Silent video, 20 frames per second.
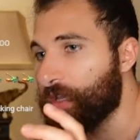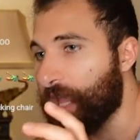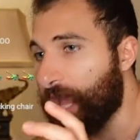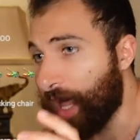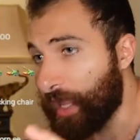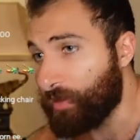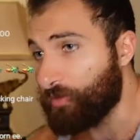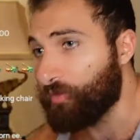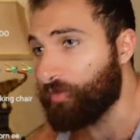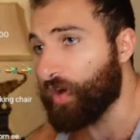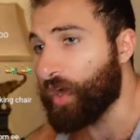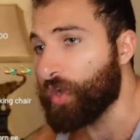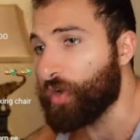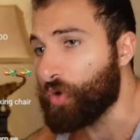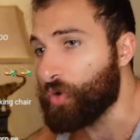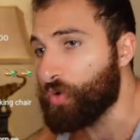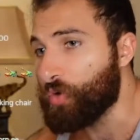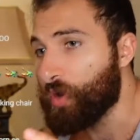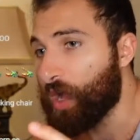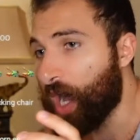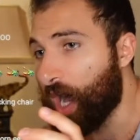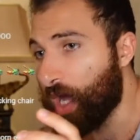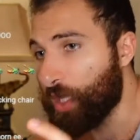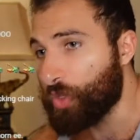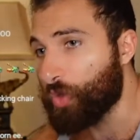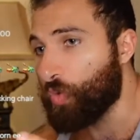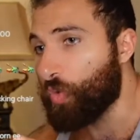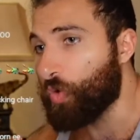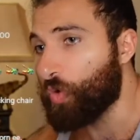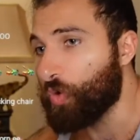hellfire on
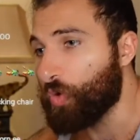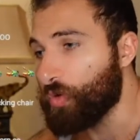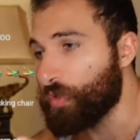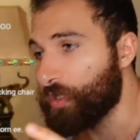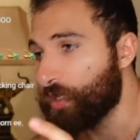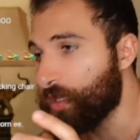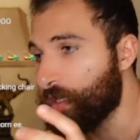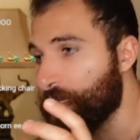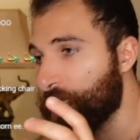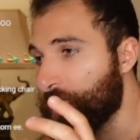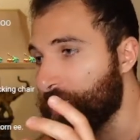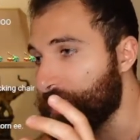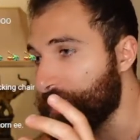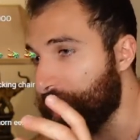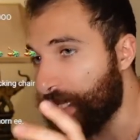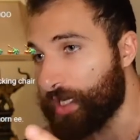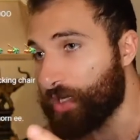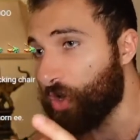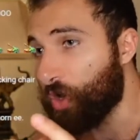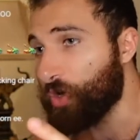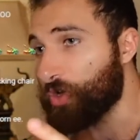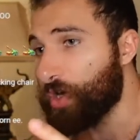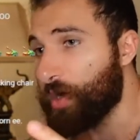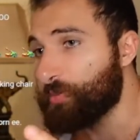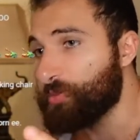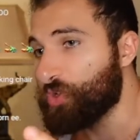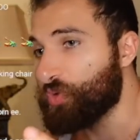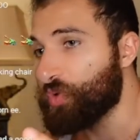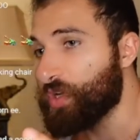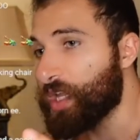the world. Let it all
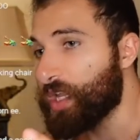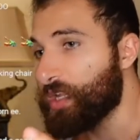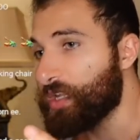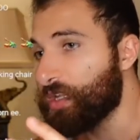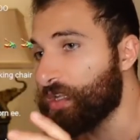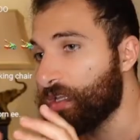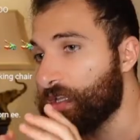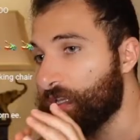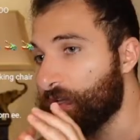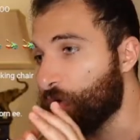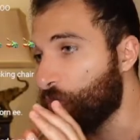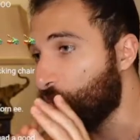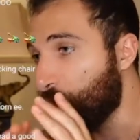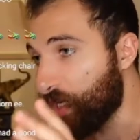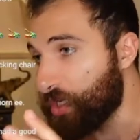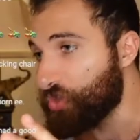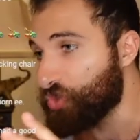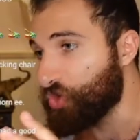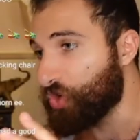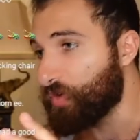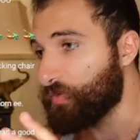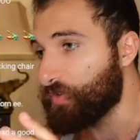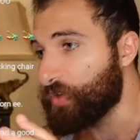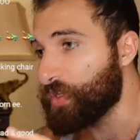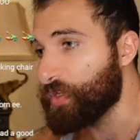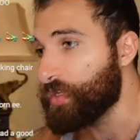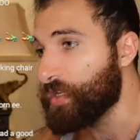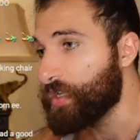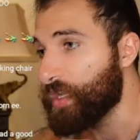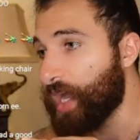come to an end. We deserve
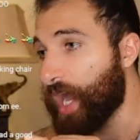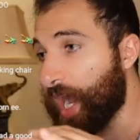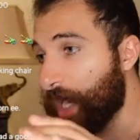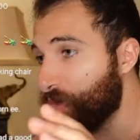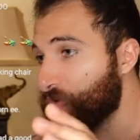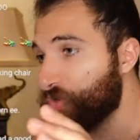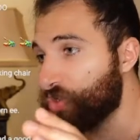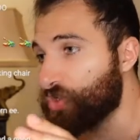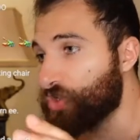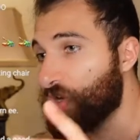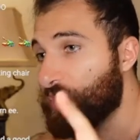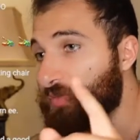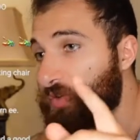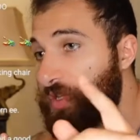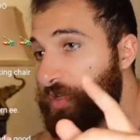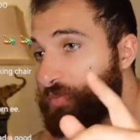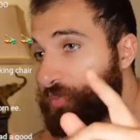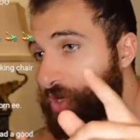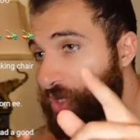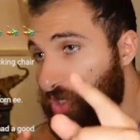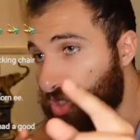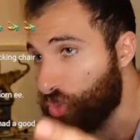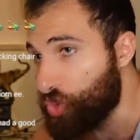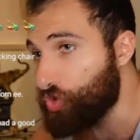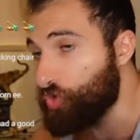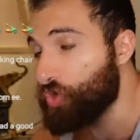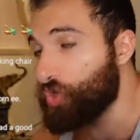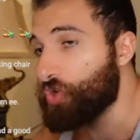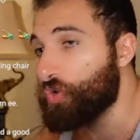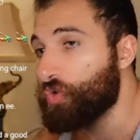it. I don't deserve it, but
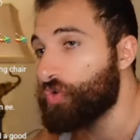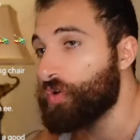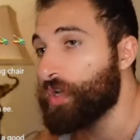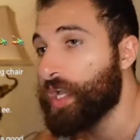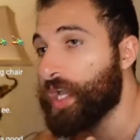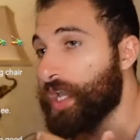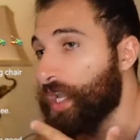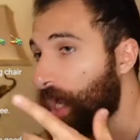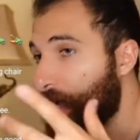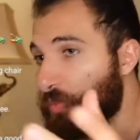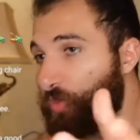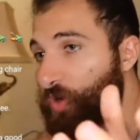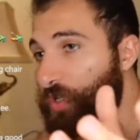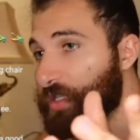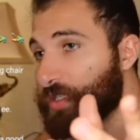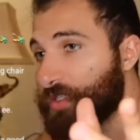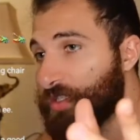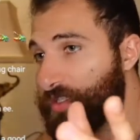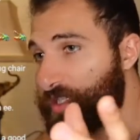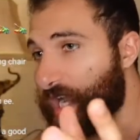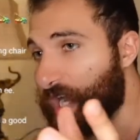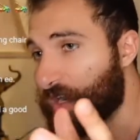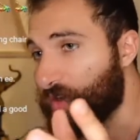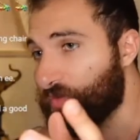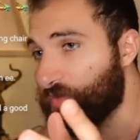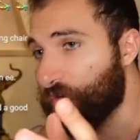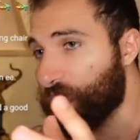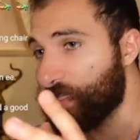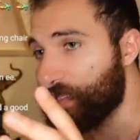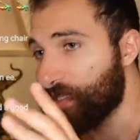you do, and I'm willing to
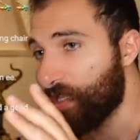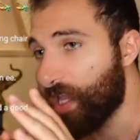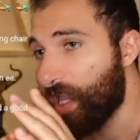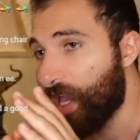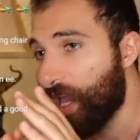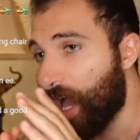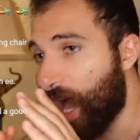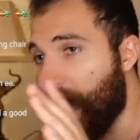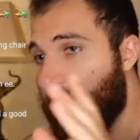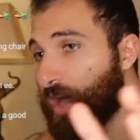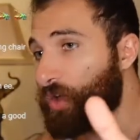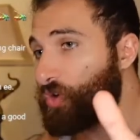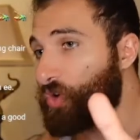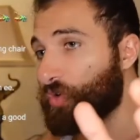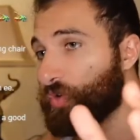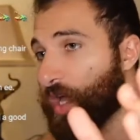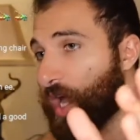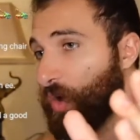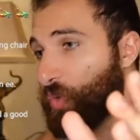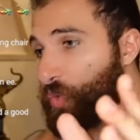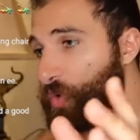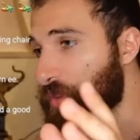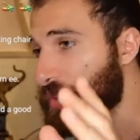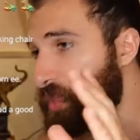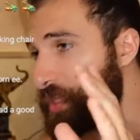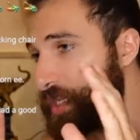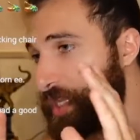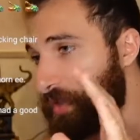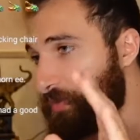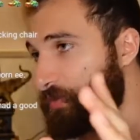sacrifice. I'll go down with
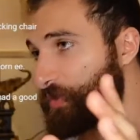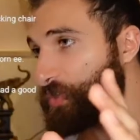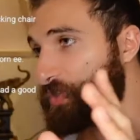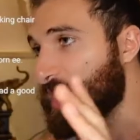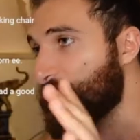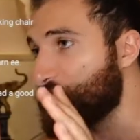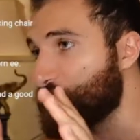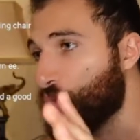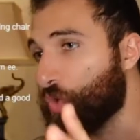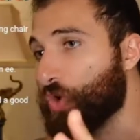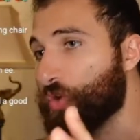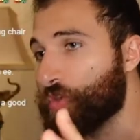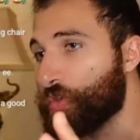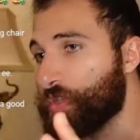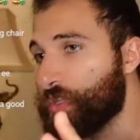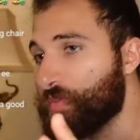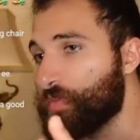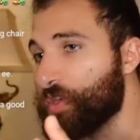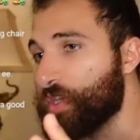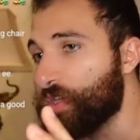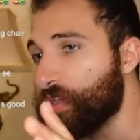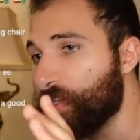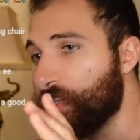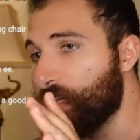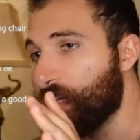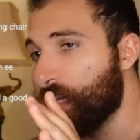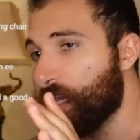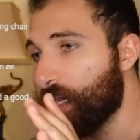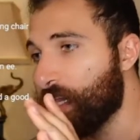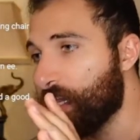it if it's worth it to me.
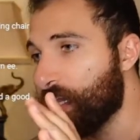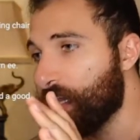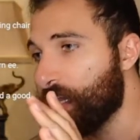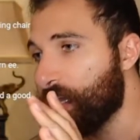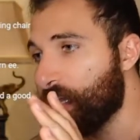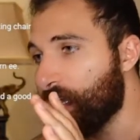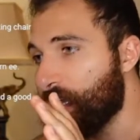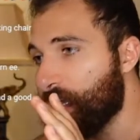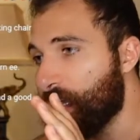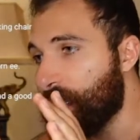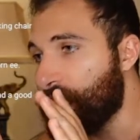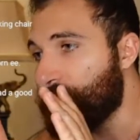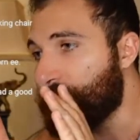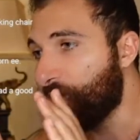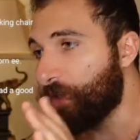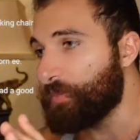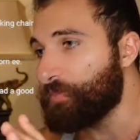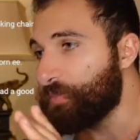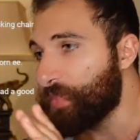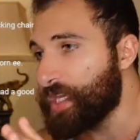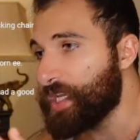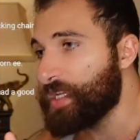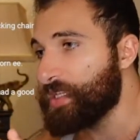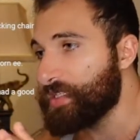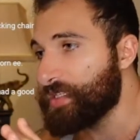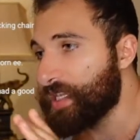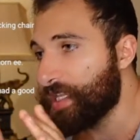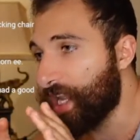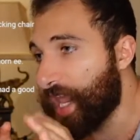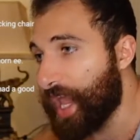If it
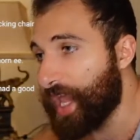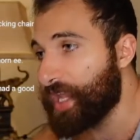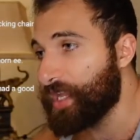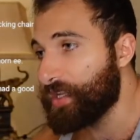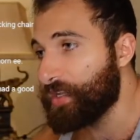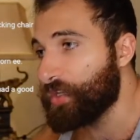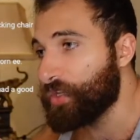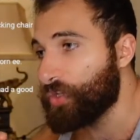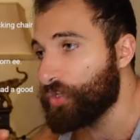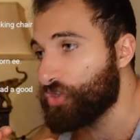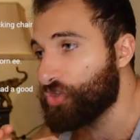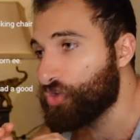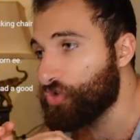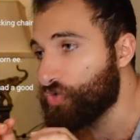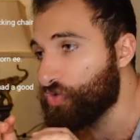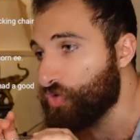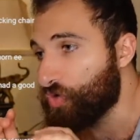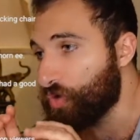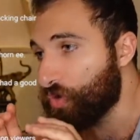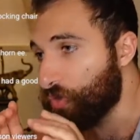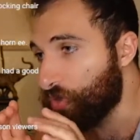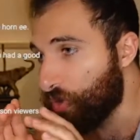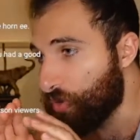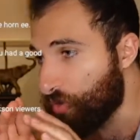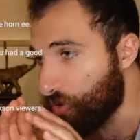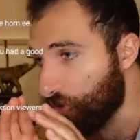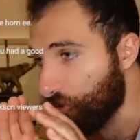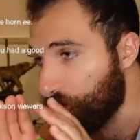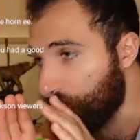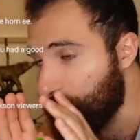means an end to
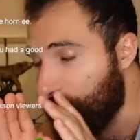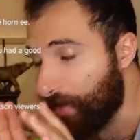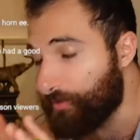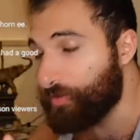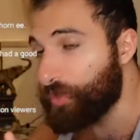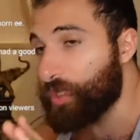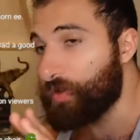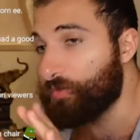the level